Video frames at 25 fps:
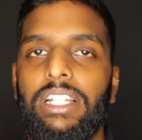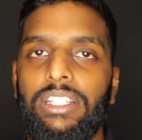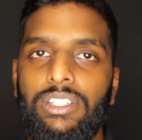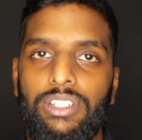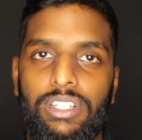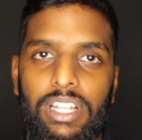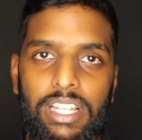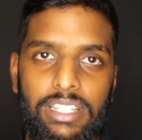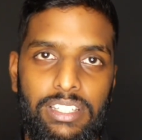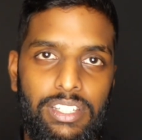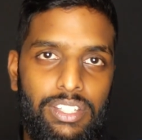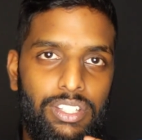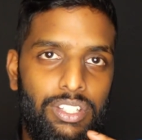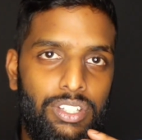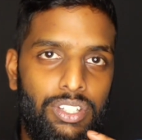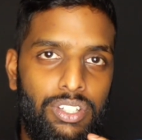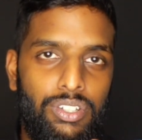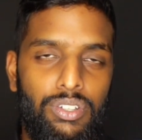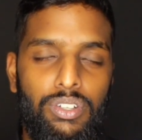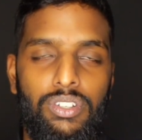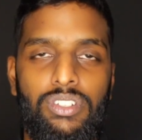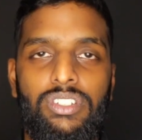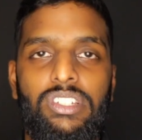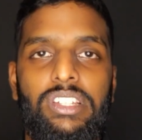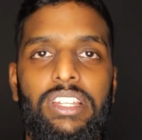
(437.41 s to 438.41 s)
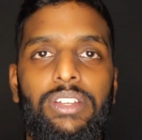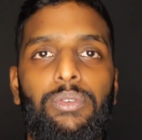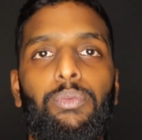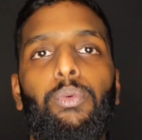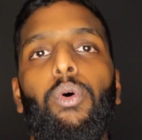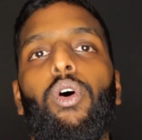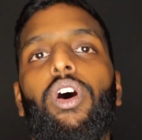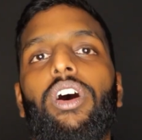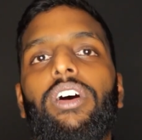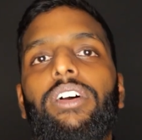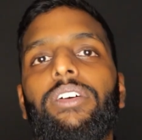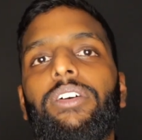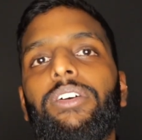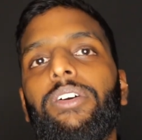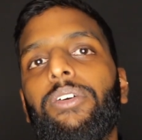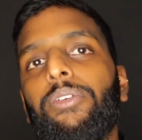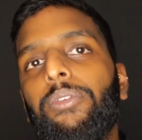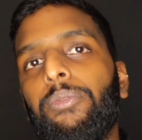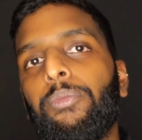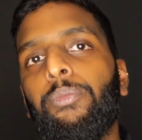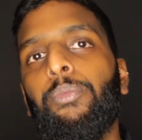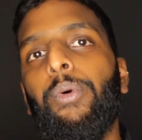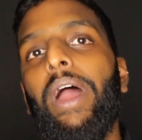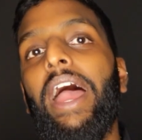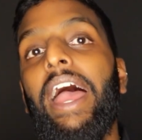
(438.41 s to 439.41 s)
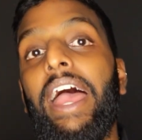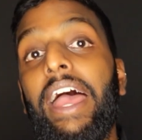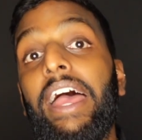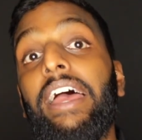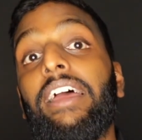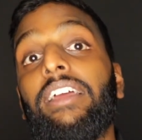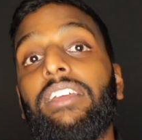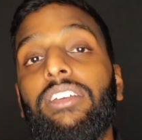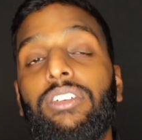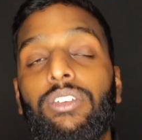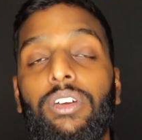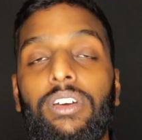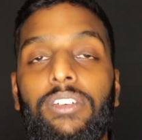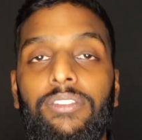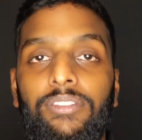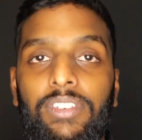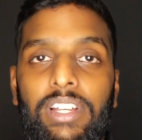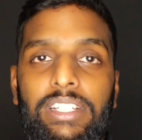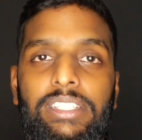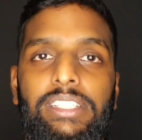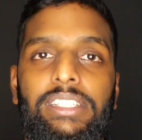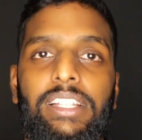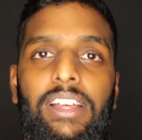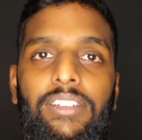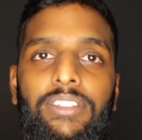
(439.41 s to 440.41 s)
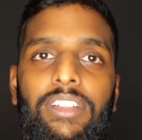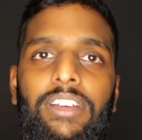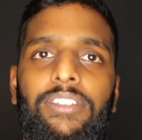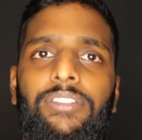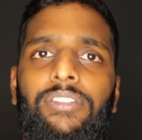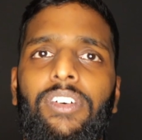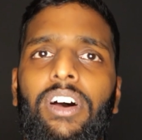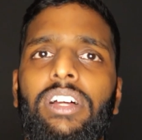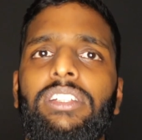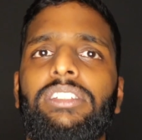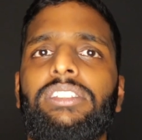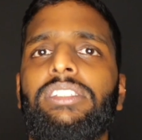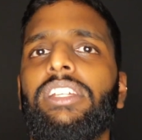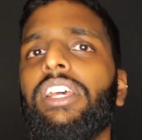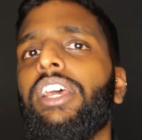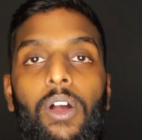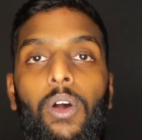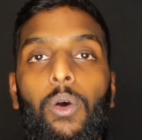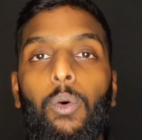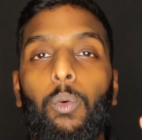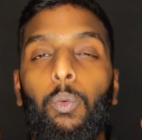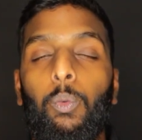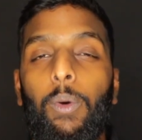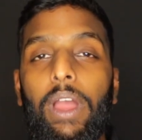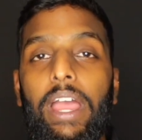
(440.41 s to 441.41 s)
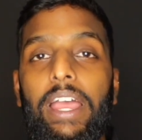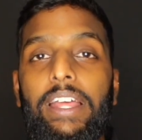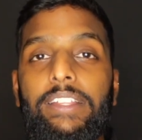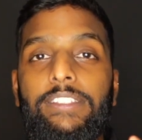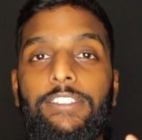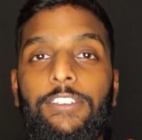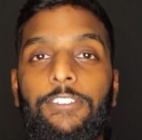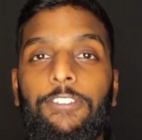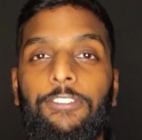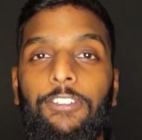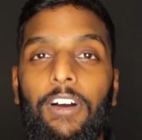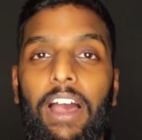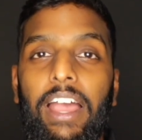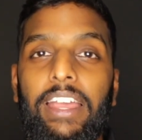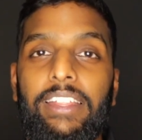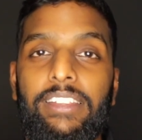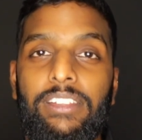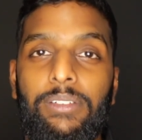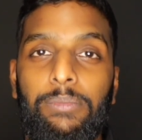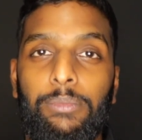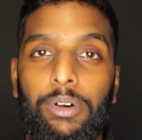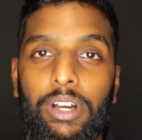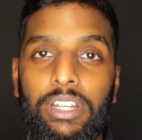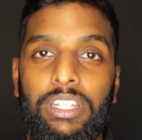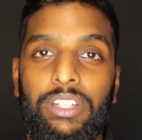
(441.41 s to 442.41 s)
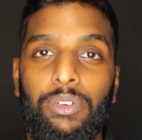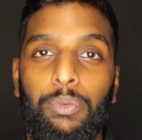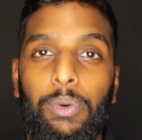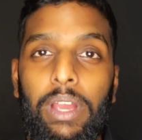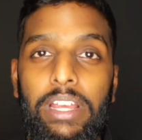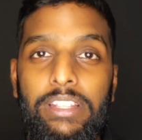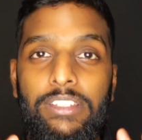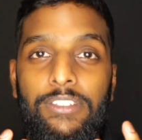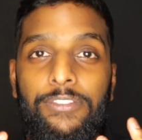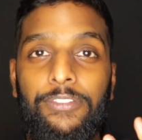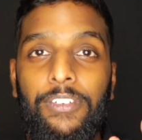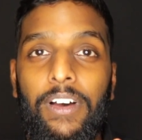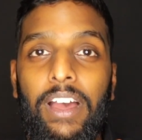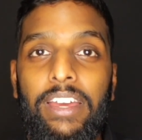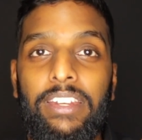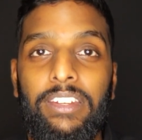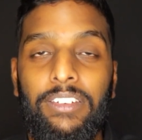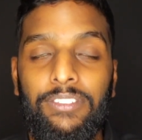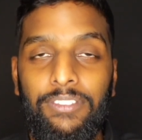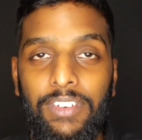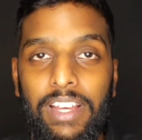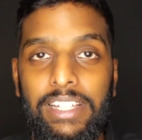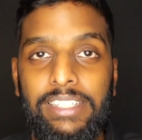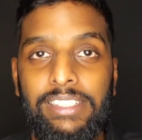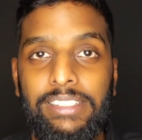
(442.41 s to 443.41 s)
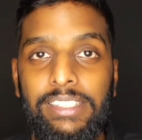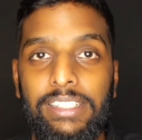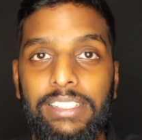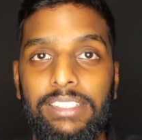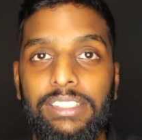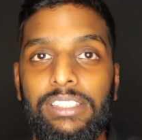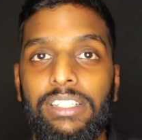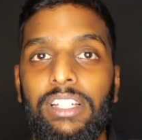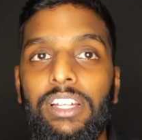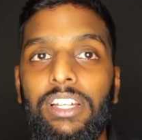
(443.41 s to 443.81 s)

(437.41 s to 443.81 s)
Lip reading: So that's usually where, you know, investors have their funds, where to find the money, where to find investors,